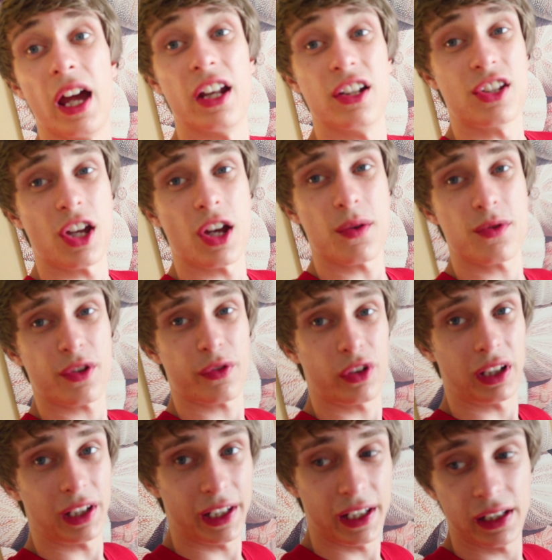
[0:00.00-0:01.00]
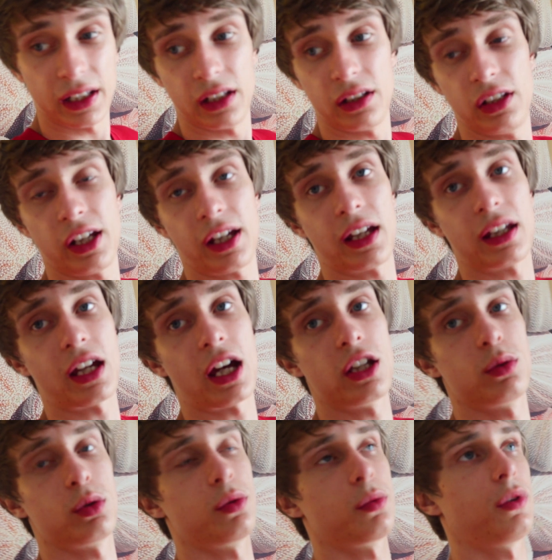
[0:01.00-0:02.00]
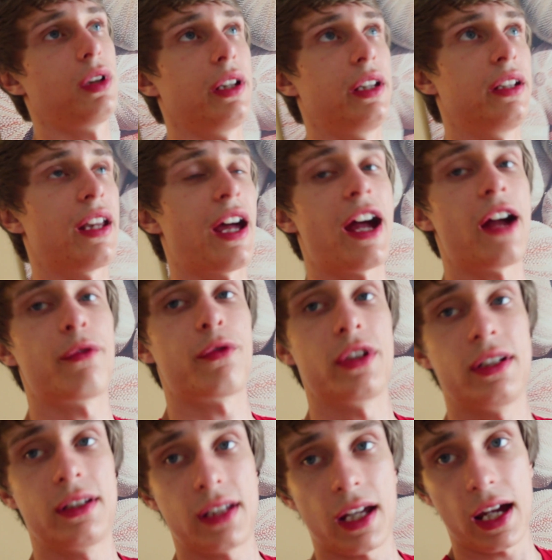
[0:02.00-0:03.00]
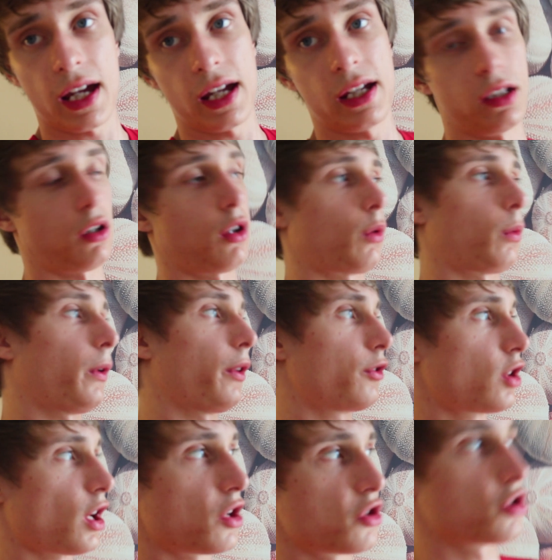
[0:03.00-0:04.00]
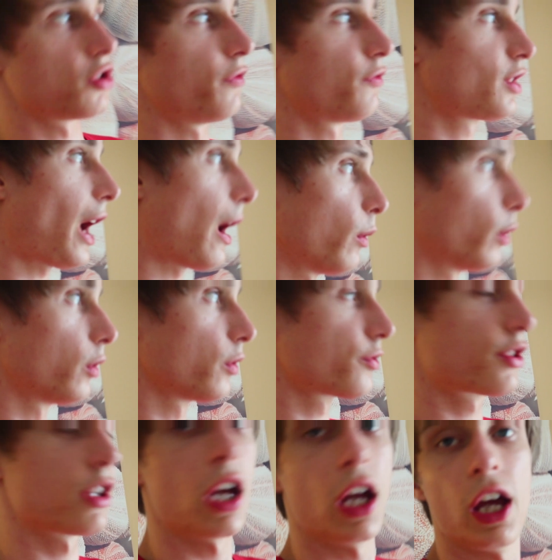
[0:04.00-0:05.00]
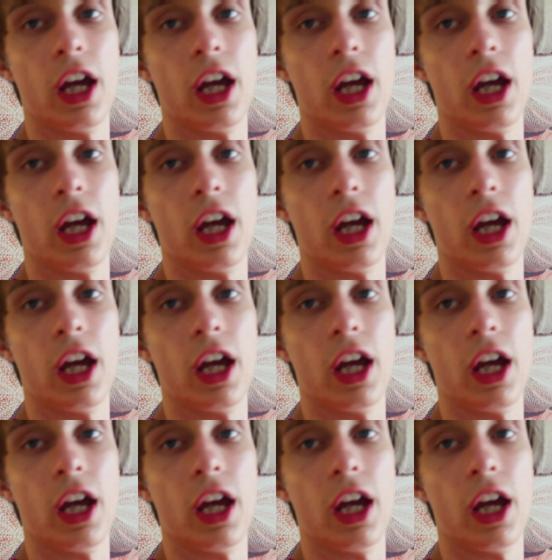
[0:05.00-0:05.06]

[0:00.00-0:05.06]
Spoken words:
In terms of cleaning, you can get your room cleaned every day along with changing of towels.